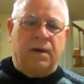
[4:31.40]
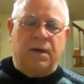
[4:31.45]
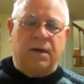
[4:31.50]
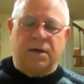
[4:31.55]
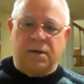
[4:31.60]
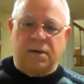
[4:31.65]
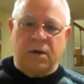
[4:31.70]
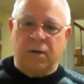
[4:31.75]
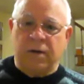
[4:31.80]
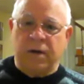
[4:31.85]

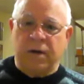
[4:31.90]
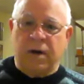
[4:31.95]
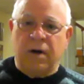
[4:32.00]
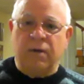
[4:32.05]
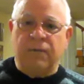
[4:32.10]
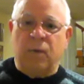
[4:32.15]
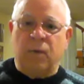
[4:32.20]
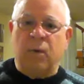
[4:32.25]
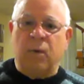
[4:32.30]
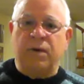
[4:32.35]
And so
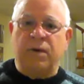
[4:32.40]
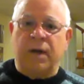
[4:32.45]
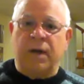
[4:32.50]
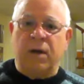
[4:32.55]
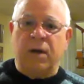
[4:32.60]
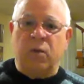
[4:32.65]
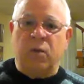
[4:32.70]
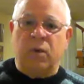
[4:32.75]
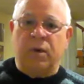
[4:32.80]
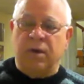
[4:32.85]
therefore
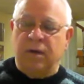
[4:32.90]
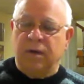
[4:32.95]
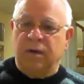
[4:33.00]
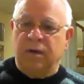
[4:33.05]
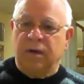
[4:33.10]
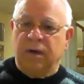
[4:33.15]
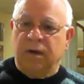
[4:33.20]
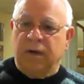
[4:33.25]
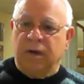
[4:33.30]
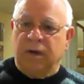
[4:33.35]
they would
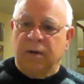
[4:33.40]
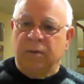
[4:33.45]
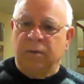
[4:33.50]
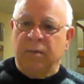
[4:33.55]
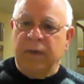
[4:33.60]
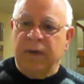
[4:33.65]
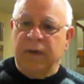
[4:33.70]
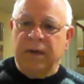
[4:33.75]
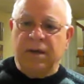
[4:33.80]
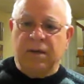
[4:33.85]

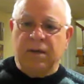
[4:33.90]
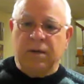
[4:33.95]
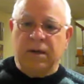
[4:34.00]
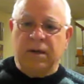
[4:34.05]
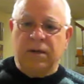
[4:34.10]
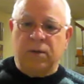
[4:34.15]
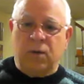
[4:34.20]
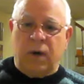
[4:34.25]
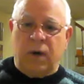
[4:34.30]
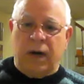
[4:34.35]

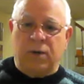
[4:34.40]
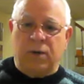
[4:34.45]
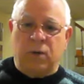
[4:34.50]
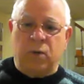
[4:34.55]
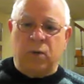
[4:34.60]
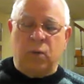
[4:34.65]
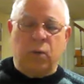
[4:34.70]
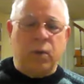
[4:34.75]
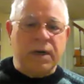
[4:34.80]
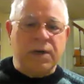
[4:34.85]
immediately try
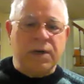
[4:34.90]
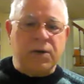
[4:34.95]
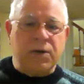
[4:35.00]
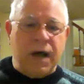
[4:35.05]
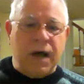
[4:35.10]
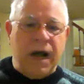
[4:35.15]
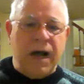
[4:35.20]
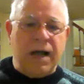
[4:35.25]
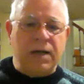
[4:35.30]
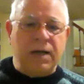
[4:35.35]
to
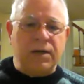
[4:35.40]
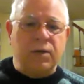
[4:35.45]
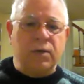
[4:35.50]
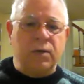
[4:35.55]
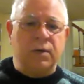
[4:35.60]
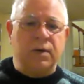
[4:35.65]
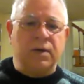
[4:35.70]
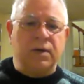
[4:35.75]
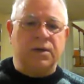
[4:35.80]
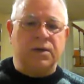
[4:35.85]
reach out
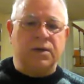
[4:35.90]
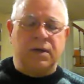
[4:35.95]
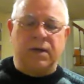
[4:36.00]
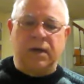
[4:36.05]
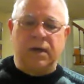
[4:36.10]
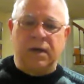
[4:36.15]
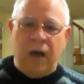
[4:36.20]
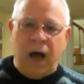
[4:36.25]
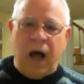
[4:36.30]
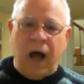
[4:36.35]
to this
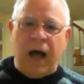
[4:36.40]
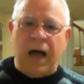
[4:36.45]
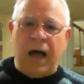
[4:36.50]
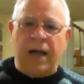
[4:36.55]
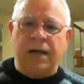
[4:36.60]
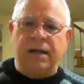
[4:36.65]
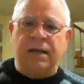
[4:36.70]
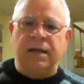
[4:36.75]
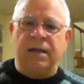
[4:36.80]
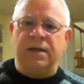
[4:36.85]

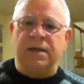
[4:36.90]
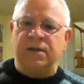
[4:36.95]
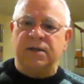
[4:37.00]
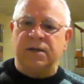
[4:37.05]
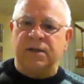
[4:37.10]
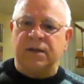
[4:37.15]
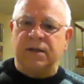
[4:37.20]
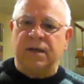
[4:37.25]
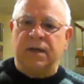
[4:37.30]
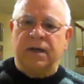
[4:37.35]
God,
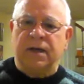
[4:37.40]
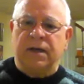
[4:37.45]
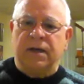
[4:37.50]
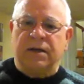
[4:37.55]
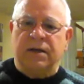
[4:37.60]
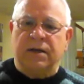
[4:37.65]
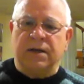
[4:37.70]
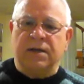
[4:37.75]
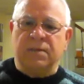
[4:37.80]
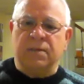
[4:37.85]
this
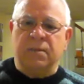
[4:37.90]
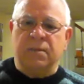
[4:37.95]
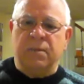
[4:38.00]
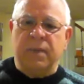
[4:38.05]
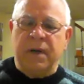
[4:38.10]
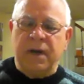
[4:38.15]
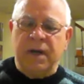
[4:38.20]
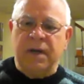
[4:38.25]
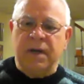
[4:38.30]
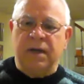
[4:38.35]

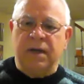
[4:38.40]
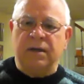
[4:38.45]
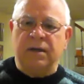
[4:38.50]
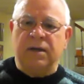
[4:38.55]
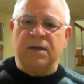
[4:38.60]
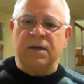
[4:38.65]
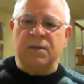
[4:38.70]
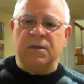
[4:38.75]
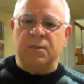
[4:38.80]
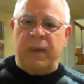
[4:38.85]

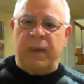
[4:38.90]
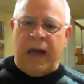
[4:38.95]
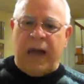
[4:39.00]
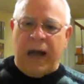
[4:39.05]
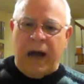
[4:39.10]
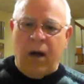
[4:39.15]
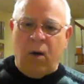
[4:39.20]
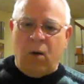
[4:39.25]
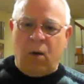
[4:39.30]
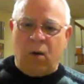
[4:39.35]
being, this
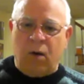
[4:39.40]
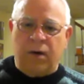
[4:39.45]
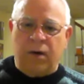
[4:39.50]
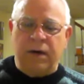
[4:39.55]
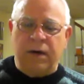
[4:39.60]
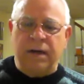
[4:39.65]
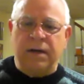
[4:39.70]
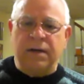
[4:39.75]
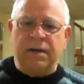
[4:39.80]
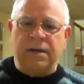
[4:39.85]

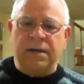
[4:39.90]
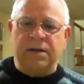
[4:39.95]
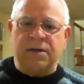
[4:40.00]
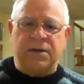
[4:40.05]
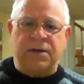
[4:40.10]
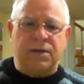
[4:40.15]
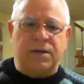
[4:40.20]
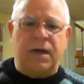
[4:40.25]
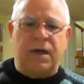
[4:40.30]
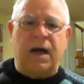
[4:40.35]
power in the
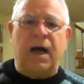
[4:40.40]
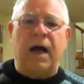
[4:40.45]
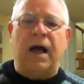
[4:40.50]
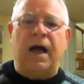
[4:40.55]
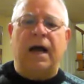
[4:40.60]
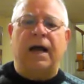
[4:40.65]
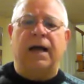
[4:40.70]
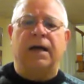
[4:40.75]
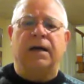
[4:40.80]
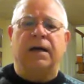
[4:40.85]

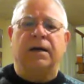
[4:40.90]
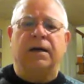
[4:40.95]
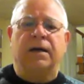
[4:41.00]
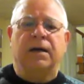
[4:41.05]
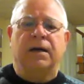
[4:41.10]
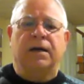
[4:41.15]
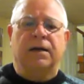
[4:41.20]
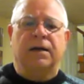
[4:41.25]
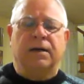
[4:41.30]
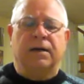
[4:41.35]
sky
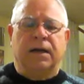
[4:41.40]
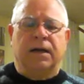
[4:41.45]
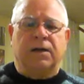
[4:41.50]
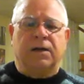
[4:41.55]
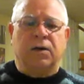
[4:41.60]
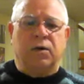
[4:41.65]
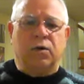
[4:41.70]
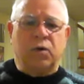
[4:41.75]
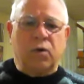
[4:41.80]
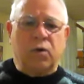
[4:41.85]

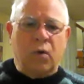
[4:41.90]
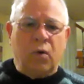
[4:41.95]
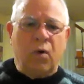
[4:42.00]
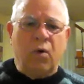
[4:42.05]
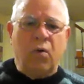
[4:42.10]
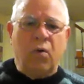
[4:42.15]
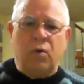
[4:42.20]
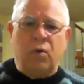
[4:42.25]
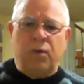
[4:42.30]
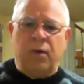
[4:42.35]
that
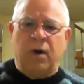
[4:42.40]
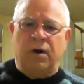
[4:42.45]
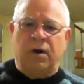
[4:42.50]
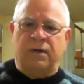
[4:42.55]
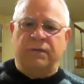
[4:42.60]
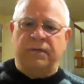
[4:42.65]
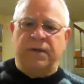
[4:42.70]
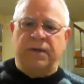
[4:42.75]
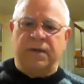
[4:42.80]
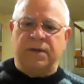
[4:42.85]
controlled
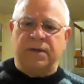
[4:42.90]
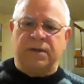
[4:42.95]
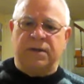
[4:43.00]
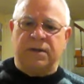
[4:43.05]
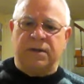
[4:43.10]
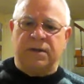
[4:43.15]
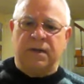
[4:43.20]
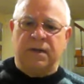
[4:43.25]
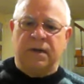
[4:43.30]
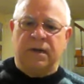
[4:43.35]
all of
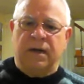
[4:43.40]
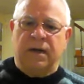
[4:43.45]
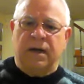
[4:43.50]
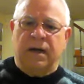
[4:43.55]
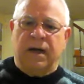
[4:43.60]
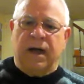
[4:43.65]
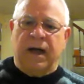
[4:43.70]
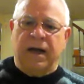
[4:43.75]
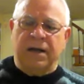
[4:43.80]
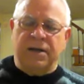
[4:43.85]
this,
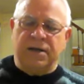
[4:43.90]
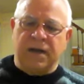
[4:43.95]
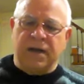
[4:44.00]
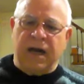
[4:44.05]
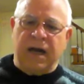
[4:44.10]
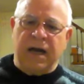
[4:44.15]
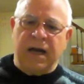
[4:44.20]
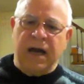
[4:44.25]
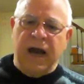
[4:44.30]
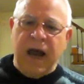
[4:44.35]
and
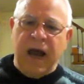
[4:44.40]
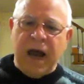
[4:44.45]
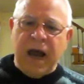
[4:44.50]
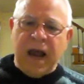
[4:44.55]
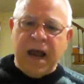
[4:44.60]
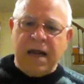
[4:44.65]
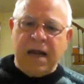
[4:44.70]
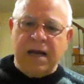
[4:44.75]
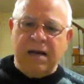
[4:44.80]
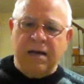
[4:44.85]
say,
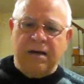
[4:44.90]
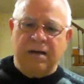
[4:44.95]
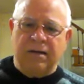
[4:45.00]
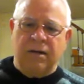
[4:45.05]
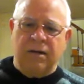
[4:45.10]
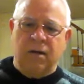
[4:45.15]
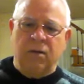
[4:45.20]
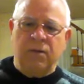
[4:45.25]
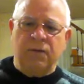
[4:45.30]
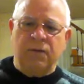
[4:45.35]
hey,
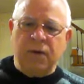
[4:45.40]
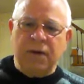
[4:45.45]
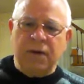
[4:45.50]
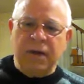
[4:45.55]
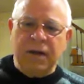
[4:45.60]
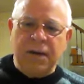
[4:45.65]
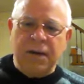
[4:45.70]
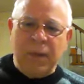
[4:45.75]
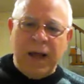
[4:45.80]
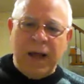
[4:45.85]
don't
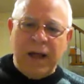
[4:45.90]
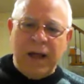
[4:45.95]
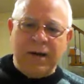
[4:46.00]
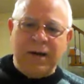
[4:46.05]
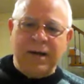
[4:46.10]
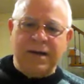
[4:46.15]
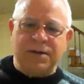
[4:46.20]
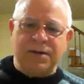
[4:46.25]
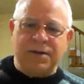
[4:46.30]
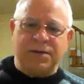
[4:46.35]
forget about
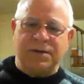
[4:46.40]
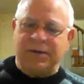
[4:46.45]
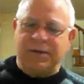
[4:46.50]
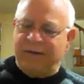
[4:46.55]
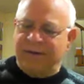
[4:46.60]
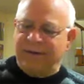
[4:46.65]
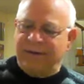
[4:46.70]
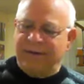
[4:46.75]
us.